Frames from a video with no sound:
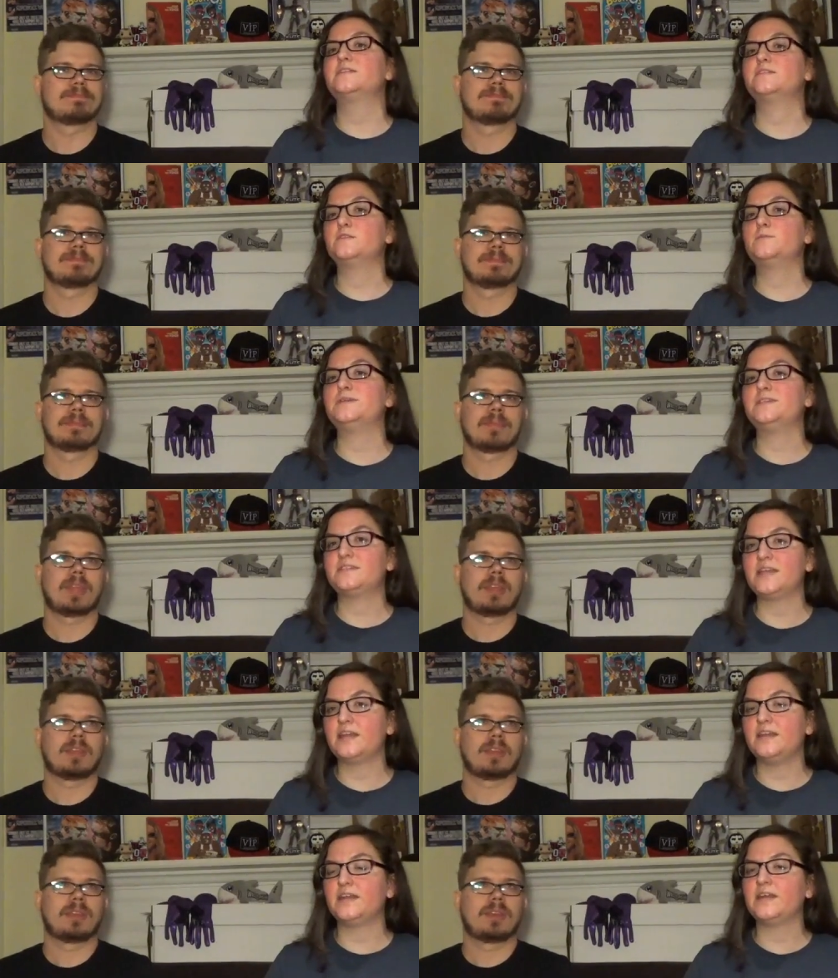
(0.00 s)
Speaker 1: to still be
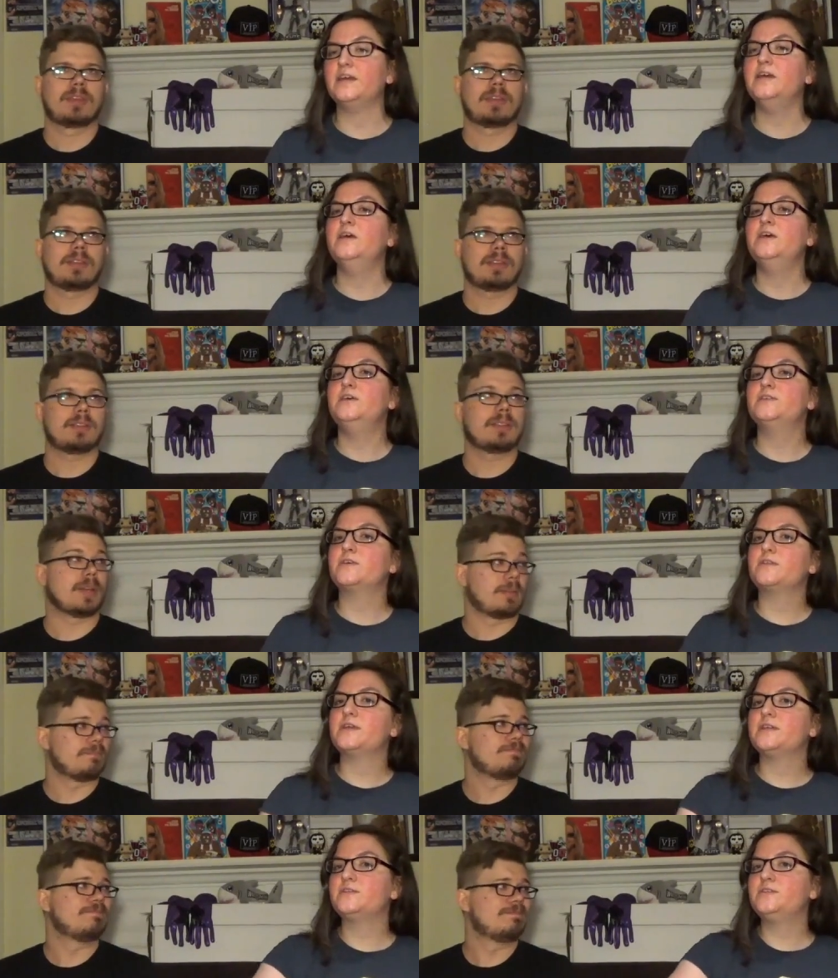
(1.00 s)
standing. Yep. So
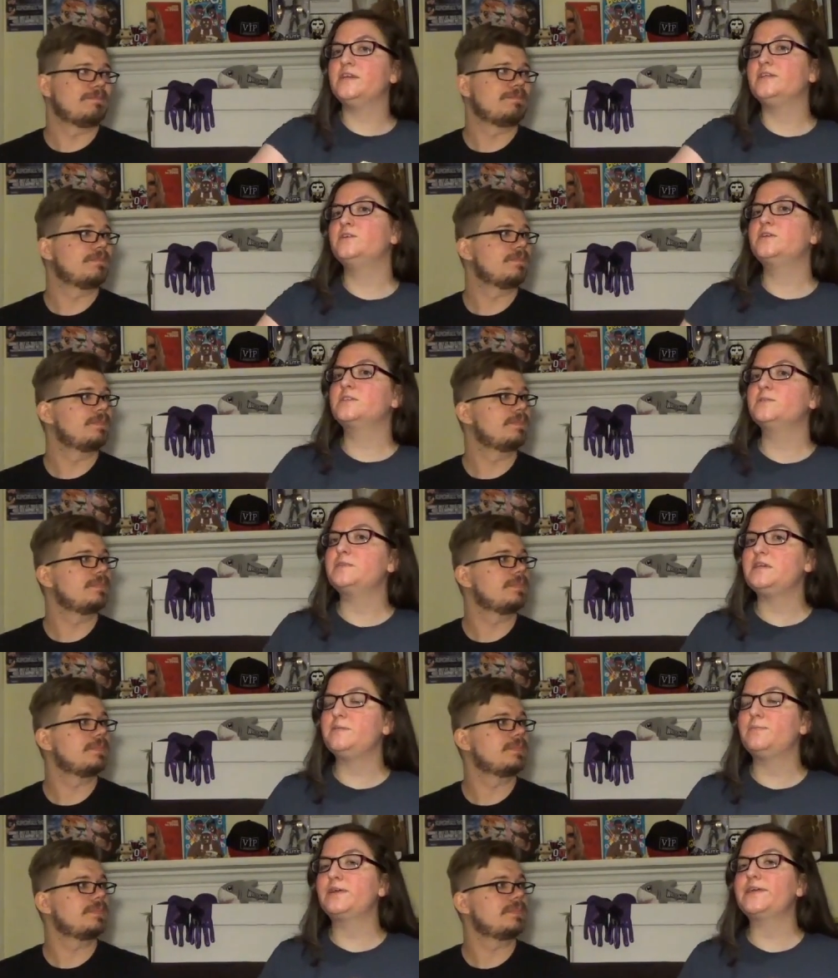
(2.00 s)
they, they took some
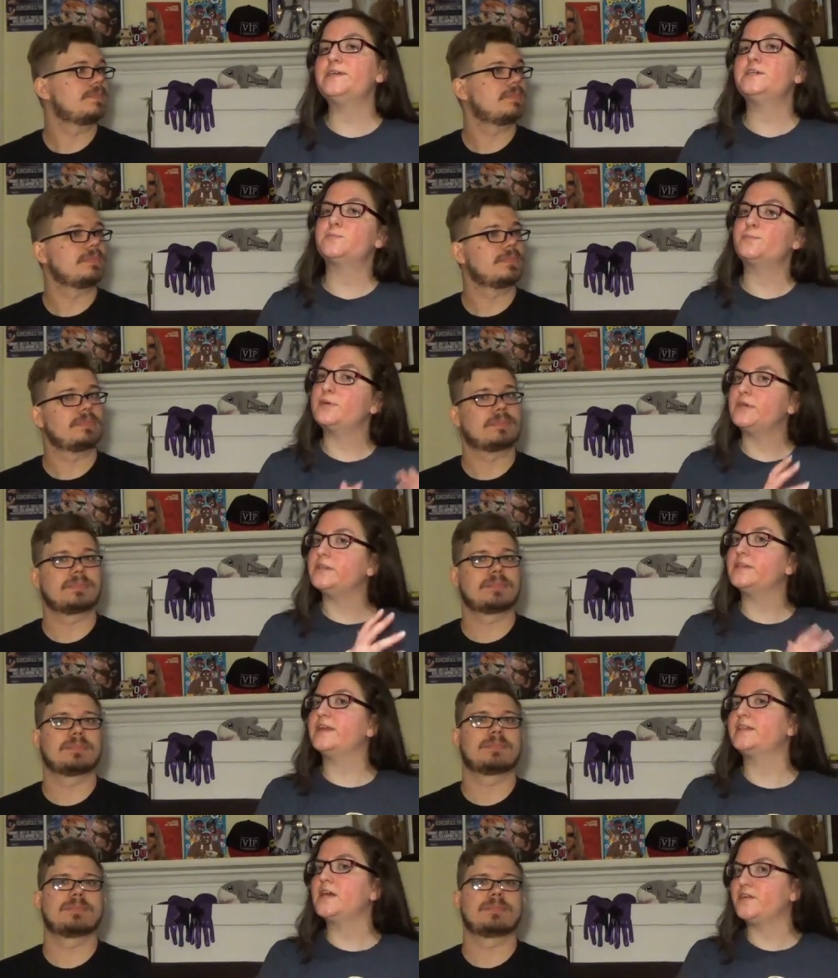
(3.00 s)
key players, but
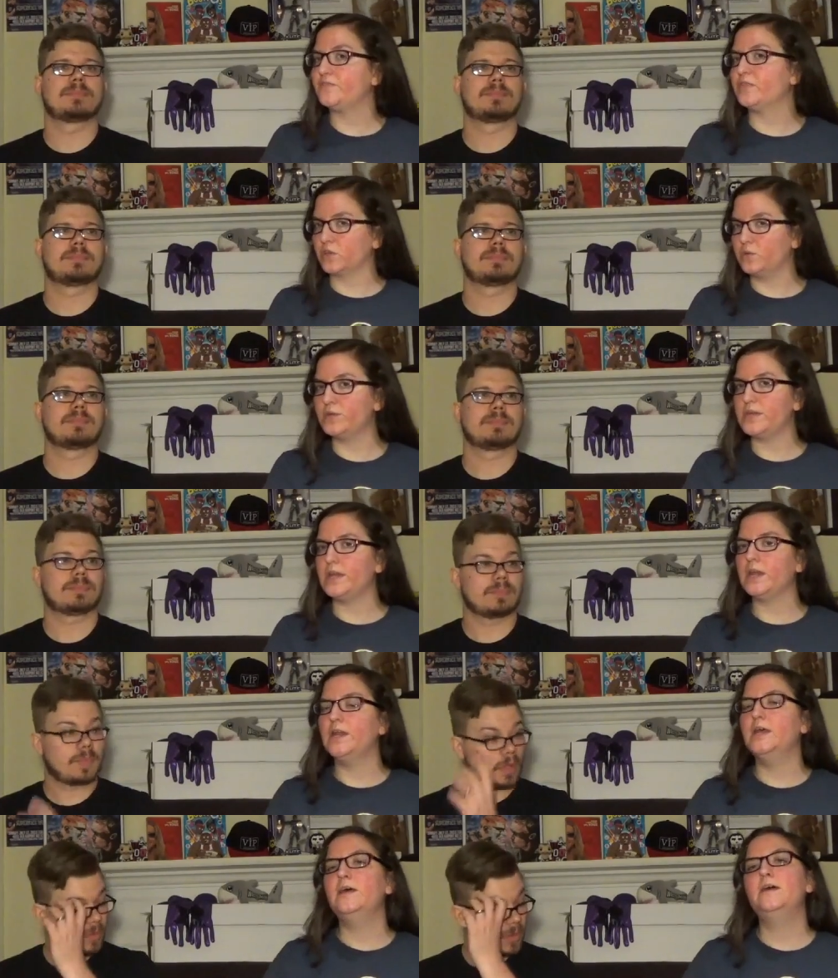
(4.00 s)
they left the queen.
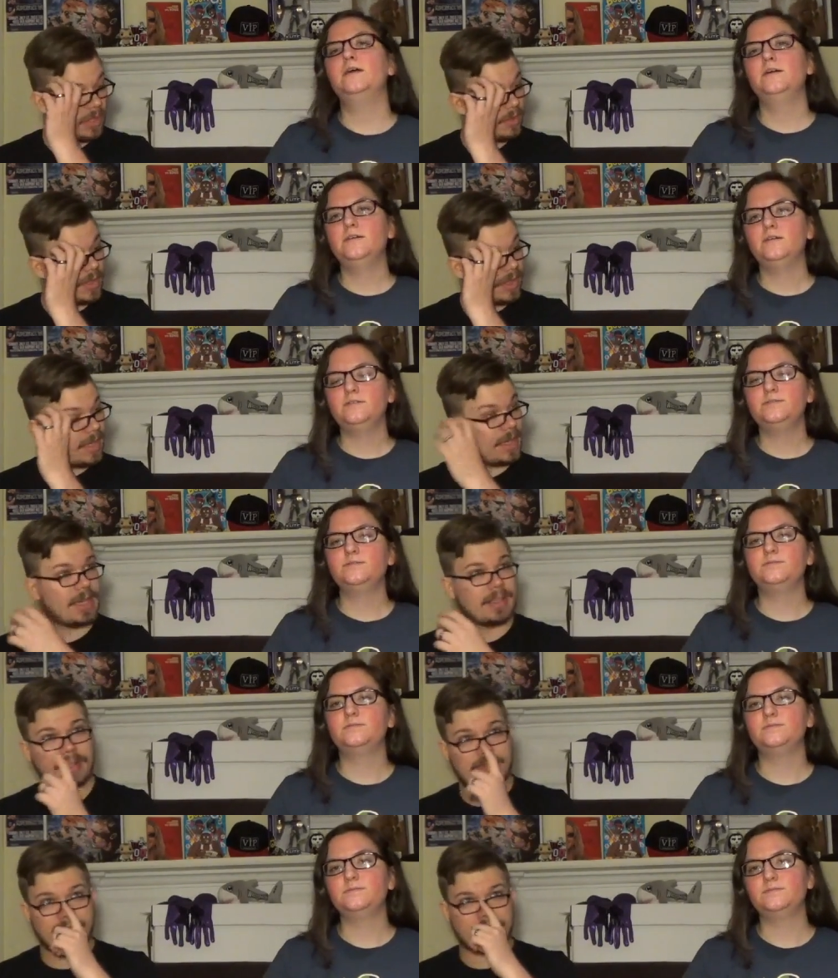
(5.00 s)
Well, I,
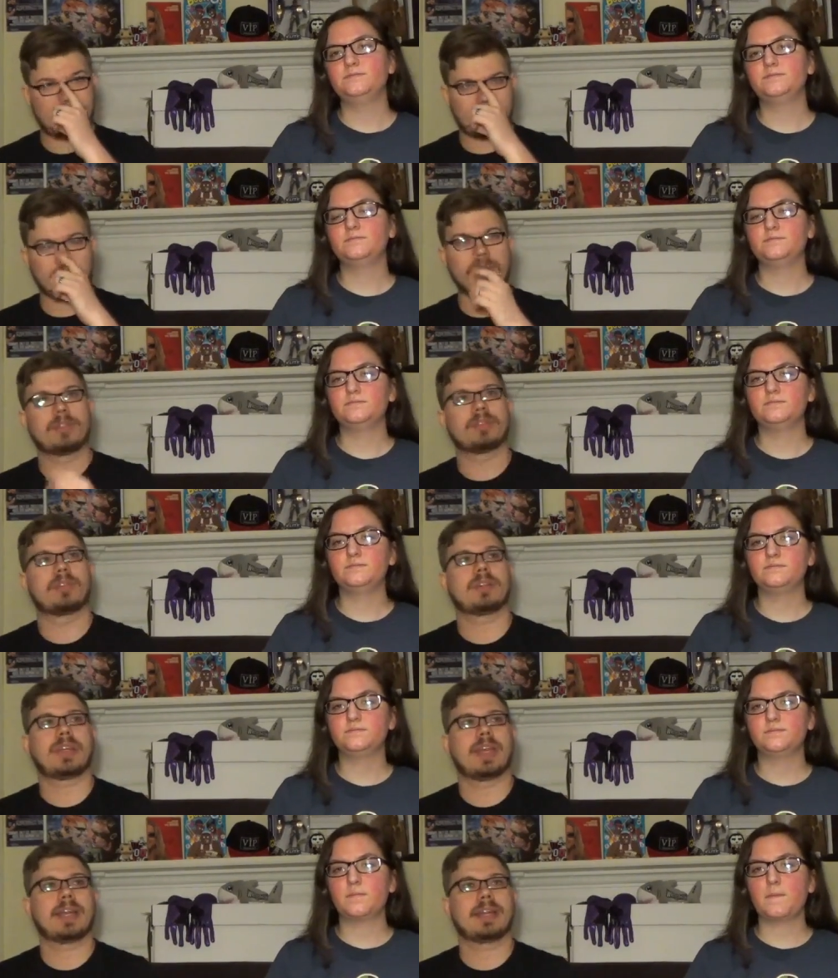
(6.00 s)
Speaker 2: I think when you look
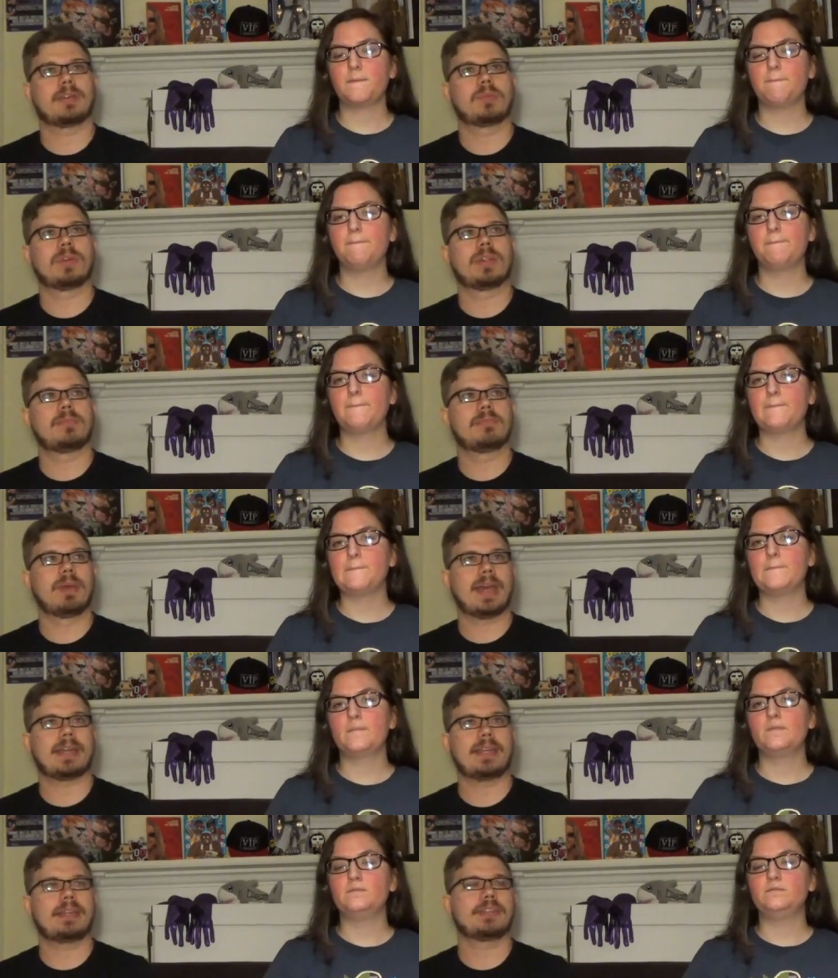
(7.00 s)
at it, when
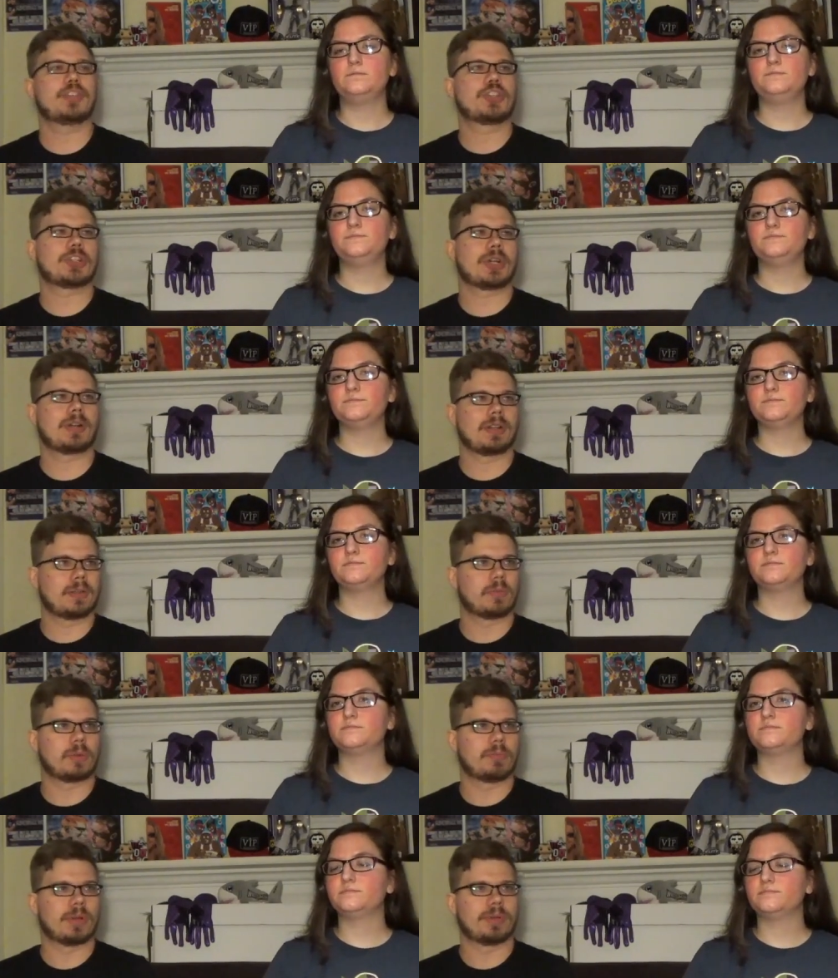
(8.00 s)
Becky and Charlotte
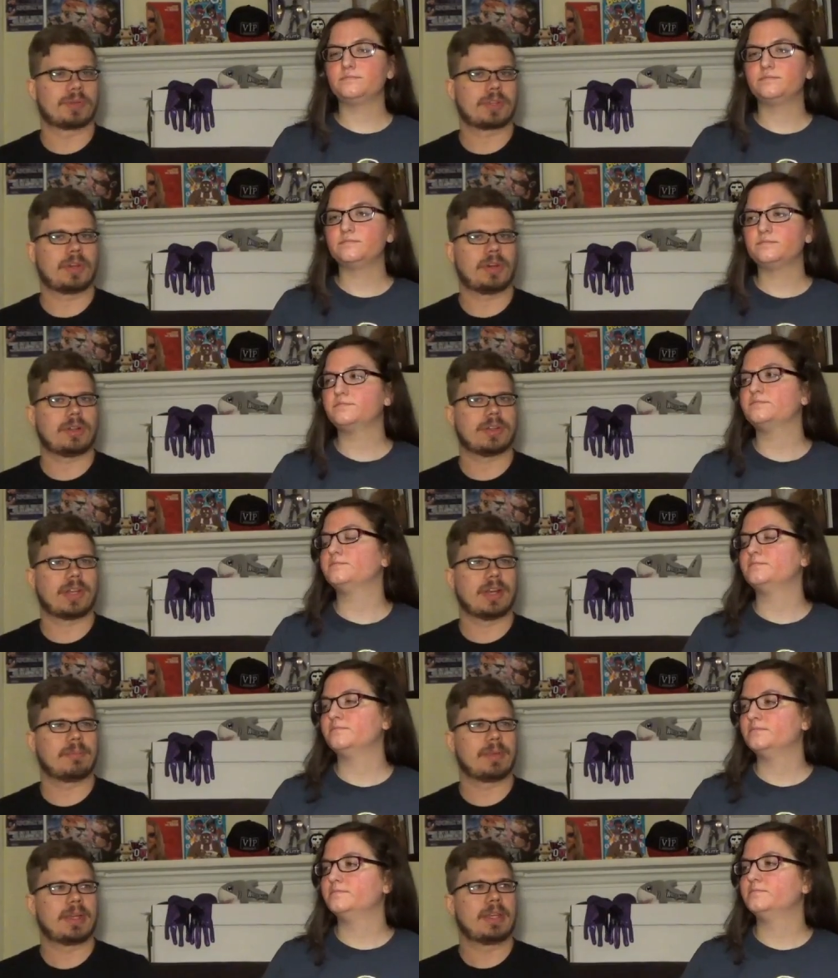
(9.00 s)
were both called
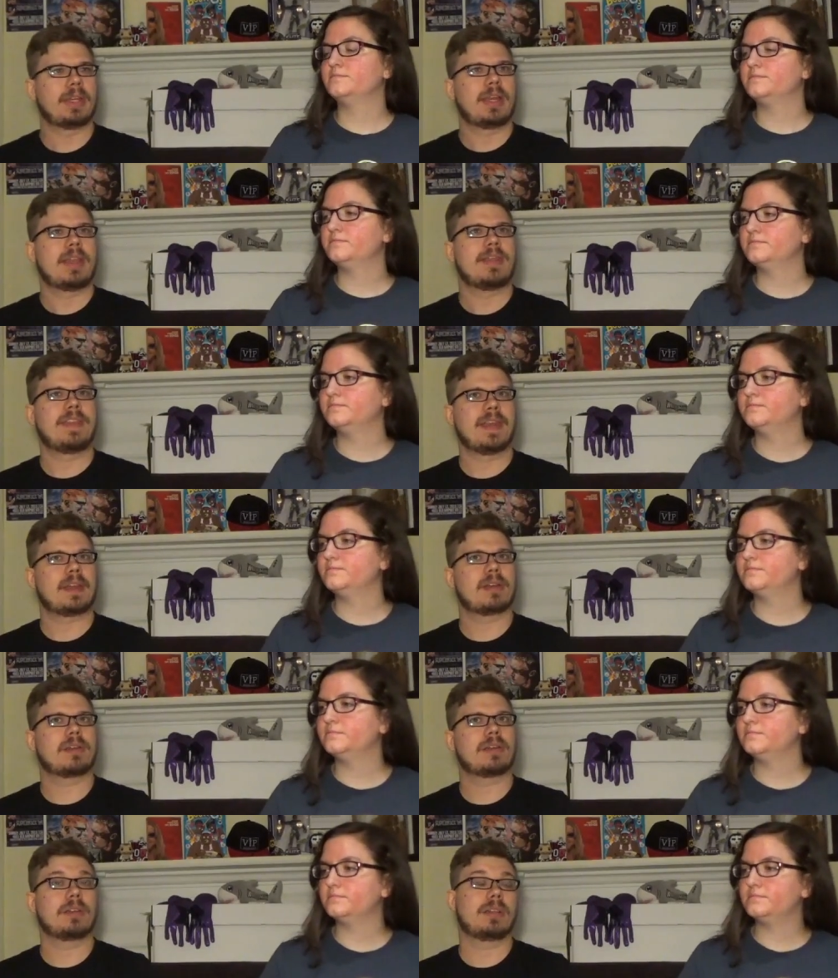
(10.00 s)
up,
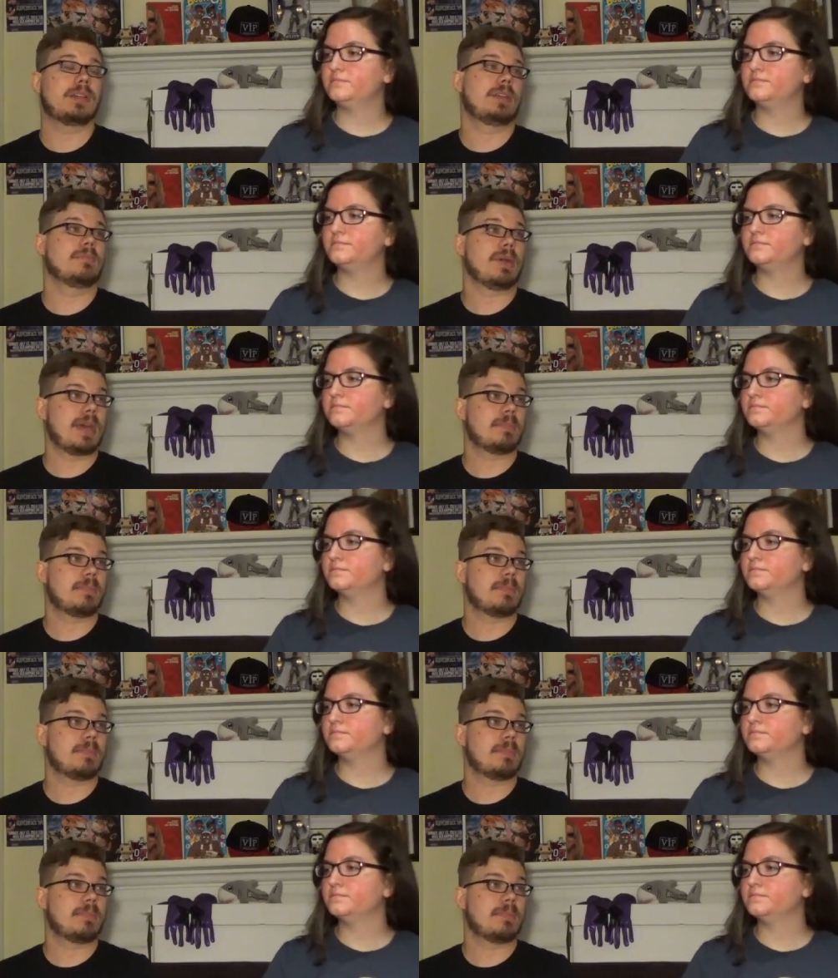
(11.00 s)
there, in my